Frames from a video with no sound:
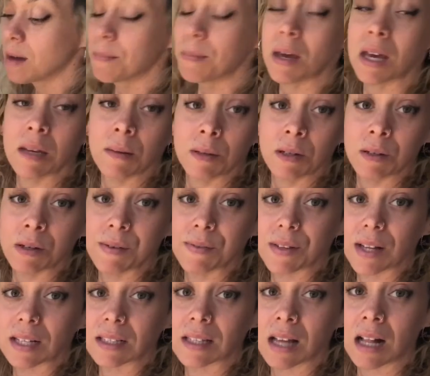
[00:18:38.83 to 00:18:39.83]
Baby
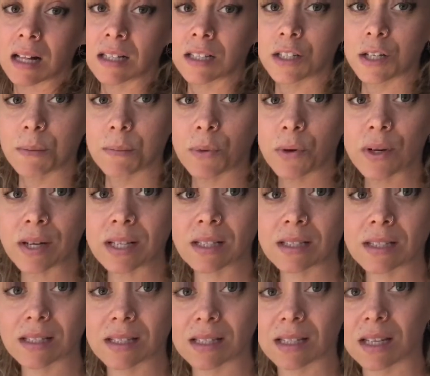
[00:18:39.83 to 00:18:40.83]
reflexology
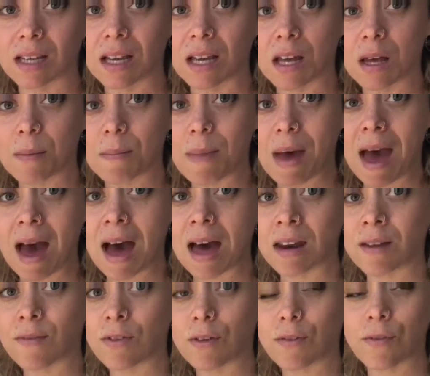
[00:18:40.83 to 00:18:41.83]
points, pad
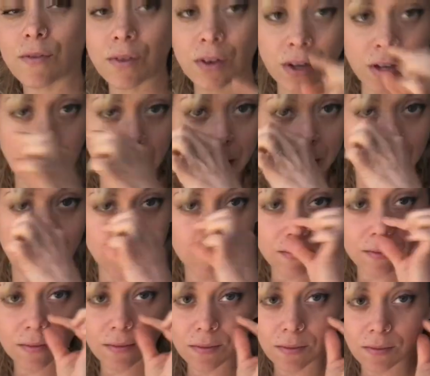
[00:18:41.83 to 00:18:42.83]
of the foot
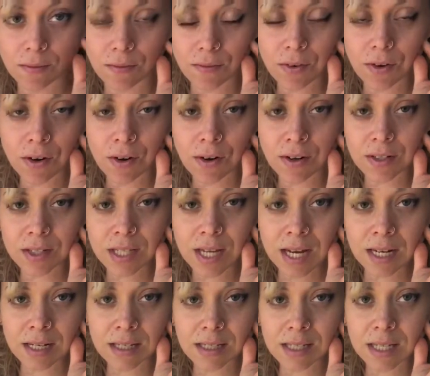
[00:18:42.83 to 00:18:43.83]
for
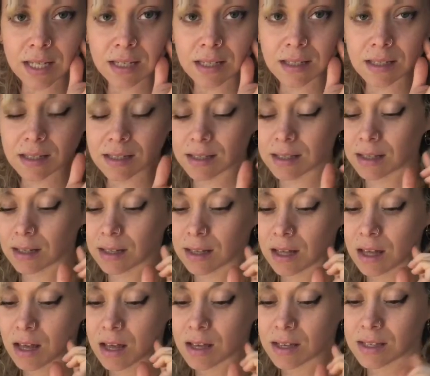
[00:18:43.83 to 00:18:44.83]
sinuses,
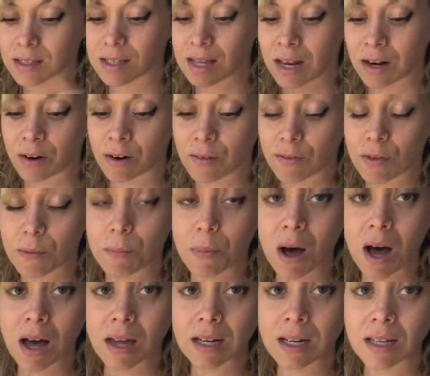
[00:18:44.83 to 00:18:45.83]
center of the
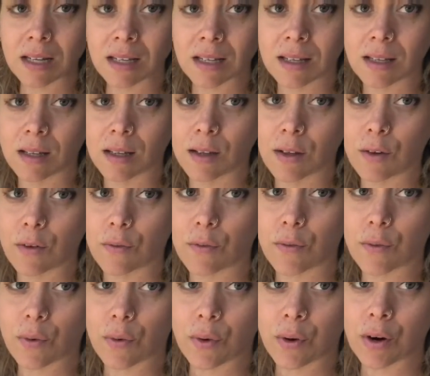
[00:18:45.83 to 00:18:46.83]
body
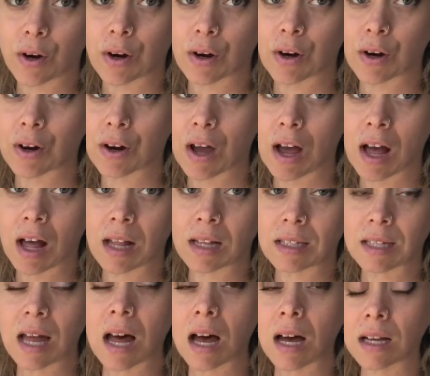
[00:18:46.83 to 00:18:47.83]
for
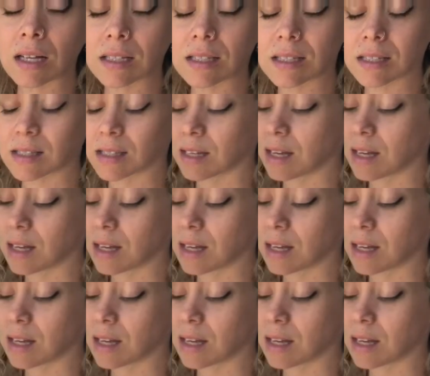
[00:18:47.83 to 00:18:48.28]
lungs,